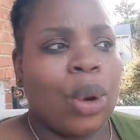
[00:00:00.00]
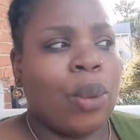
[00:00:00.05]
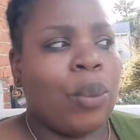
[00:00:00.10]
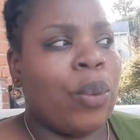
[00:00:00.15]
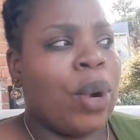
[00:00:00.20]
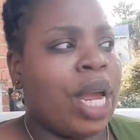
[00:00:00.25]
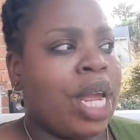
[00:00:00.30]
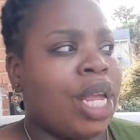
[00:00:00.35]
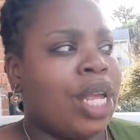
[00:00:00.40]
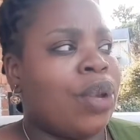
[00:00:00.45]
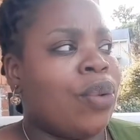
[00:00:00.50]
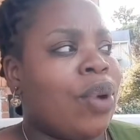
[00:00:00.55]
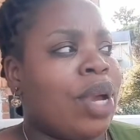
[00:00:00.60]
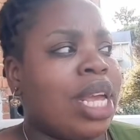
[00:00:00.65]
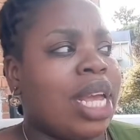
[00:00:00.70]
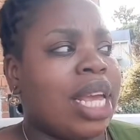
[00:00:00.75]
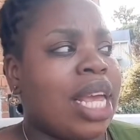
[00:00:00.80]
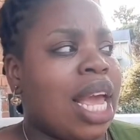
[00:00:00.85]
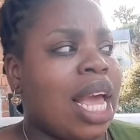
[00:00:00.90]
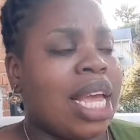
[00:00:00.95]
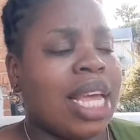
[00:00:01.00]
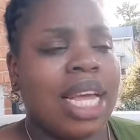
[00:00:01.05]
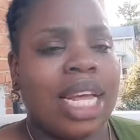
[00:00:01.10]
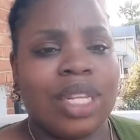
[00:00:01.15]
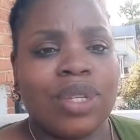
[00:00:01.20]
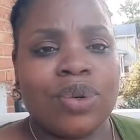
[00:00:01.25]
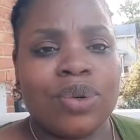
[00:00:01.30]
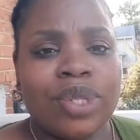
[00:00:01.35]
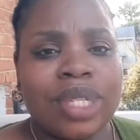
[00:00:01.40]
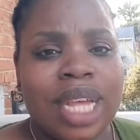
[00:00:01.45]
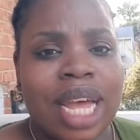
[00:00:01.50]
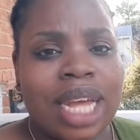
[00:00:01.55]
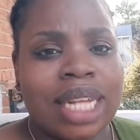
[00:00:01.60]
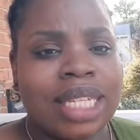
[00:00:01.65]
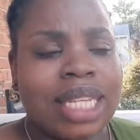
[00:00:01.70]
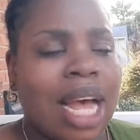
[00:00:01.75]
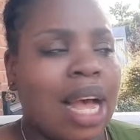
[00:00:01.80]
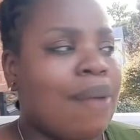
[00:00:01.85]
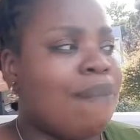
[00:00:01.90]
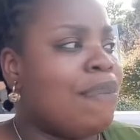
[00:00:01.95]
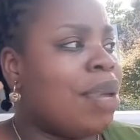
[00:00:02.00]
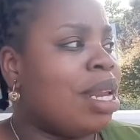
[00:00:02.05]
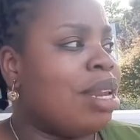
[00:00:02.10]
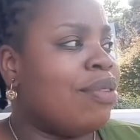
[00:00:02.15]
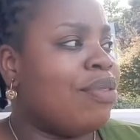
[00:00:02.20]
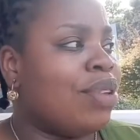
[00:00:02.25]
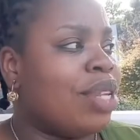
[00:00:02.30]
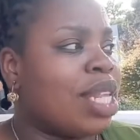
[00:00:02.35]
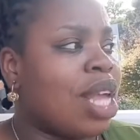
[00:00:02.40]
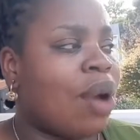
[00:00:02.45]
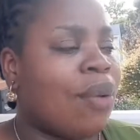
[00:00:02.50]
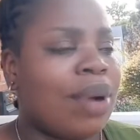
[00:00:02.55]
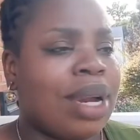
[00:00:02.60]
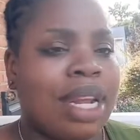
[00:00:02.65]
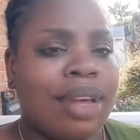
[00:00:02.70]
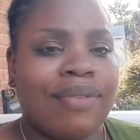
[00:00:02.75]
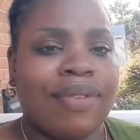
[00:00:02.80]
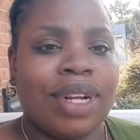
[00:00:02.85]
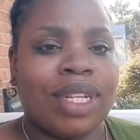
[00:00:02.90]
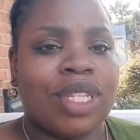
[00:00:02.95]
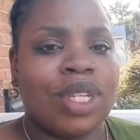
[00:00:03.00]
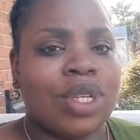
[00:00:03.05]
Where you can get outside some benefit and whatever.